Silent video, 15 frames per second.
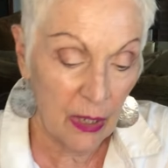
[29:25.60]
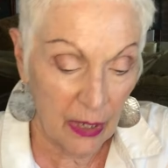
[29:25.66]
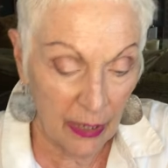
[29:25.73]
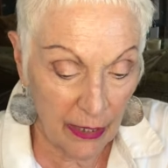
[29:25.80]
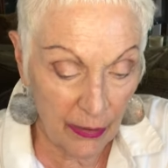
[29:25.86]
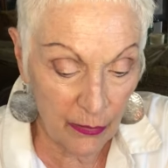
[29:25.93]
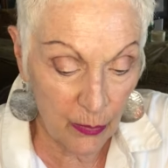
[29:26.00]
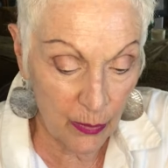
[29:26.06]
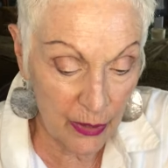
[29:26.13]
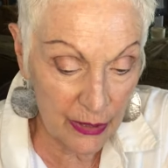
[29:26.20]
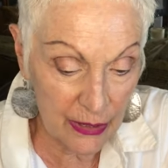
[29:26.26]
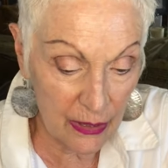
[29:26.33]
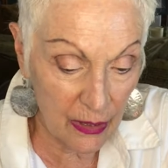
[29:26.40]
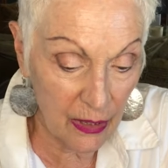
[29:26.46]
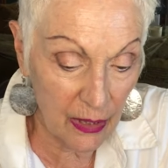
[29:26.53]
In other
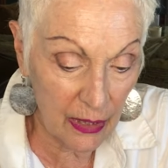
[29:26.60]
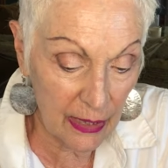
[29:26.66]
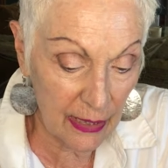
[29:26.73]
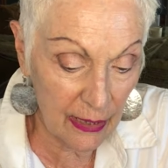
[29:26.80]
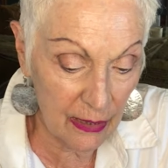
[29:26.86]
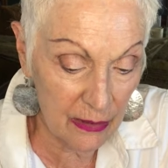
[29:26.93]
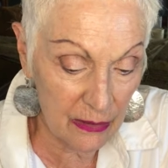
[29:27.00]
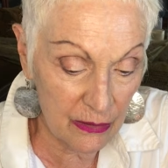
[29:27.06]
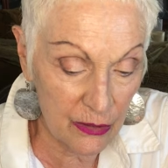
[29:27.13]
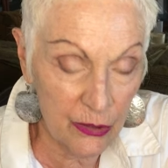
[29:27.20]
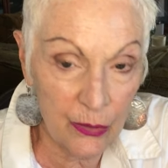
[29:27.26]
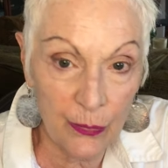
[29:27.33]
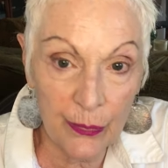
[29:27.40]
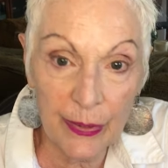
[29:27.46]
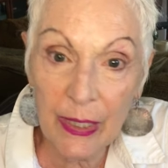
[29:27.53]
words, he's
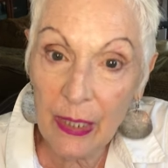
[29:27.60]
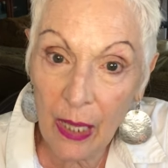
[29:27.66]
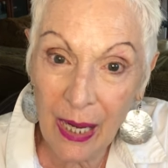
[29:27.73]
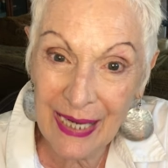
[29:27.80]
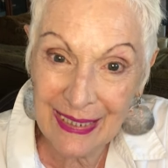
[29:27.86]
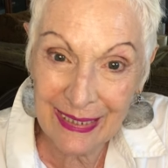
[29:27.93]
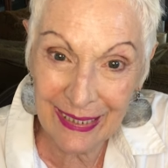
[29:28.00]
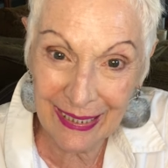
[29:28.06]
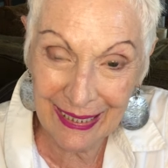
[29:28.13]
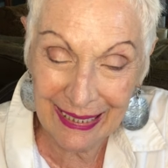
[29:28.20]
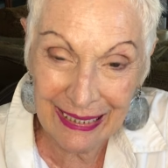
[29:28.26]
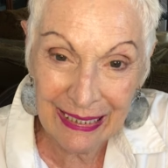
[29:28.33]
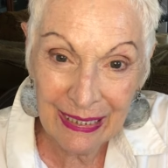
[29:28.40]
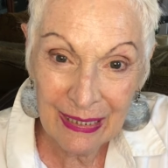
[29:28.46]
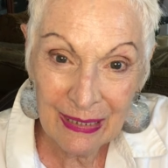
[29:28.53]
realizing
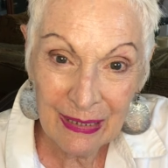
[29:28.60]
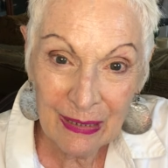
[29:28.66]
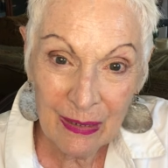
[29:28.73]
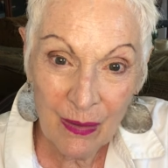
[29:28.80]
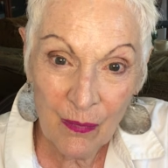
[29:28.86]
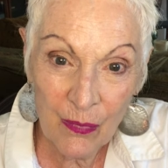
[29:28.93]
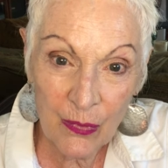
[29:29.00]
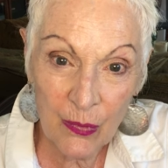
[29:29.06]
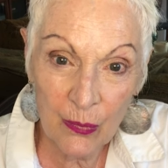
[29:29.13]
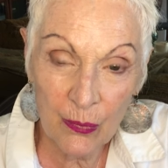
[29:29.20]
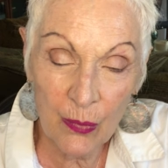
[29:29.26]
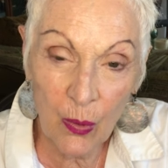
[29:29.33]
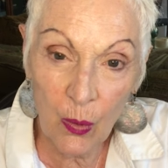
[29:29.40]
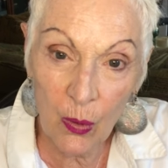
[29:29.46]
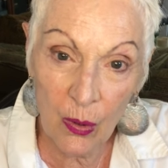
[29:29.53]
the
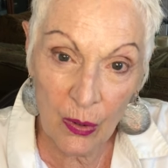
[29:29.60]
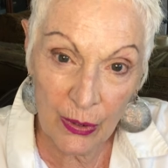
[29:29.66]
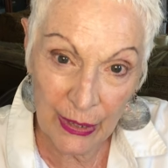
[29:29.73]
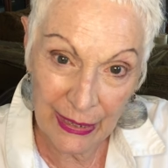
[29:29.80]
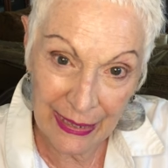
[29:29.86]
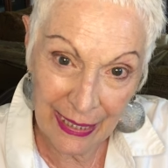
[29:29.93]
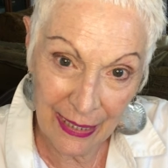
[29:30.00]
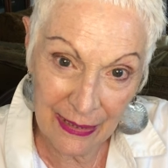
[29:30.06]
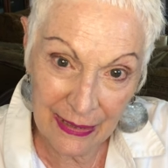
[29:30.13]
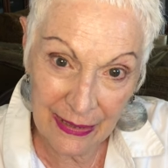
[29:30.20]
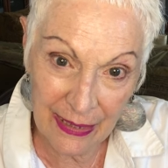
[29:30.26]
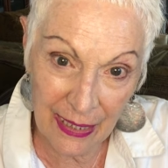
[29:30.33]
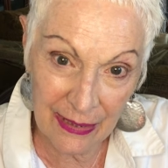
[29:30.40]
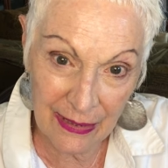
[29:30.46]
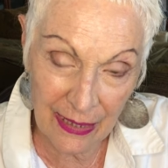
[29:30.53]
role the United
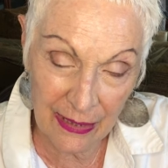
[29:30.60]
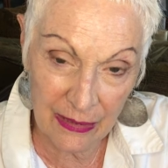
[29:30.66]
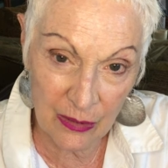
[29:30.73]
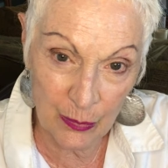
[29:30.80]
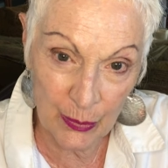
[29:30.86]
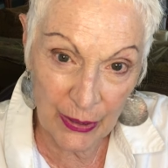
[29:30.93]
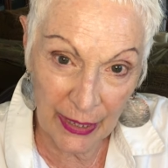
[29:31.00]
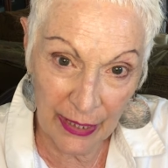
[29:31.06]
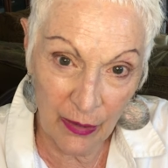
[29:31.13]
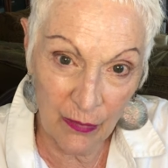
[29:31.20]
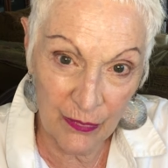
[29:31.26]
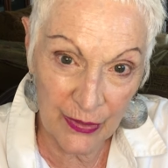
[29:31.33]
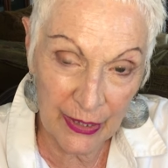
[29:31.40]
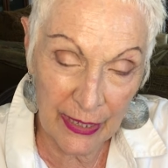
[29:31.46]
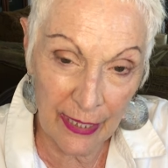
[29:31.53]
States has to play
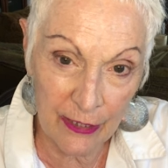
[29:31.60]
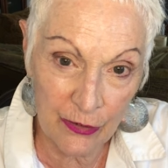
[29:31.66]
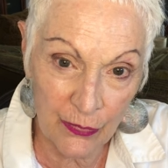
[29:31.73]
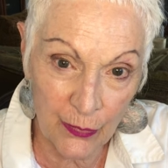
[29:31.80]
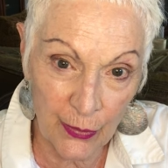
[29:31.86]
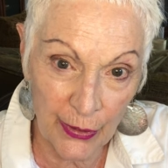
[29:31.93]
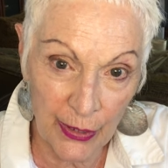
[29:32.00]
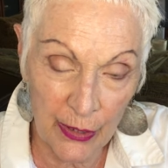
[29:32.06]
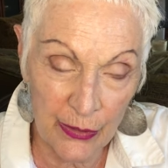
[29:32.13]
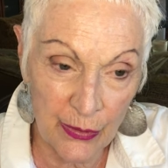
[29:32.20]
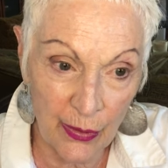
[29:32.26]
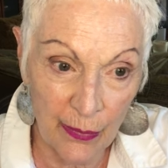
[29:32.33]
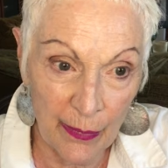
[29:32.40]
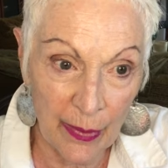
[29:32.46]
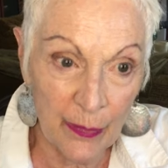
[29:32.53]
over the next 4 years.
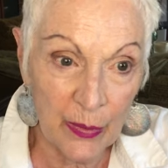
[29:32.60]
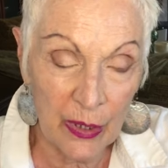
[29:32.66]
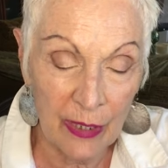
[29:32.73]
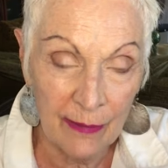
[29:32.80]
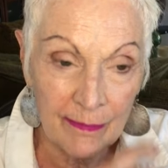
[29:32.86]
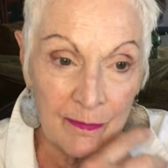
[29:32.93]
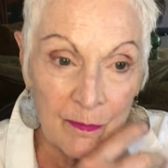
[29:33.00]
Remember,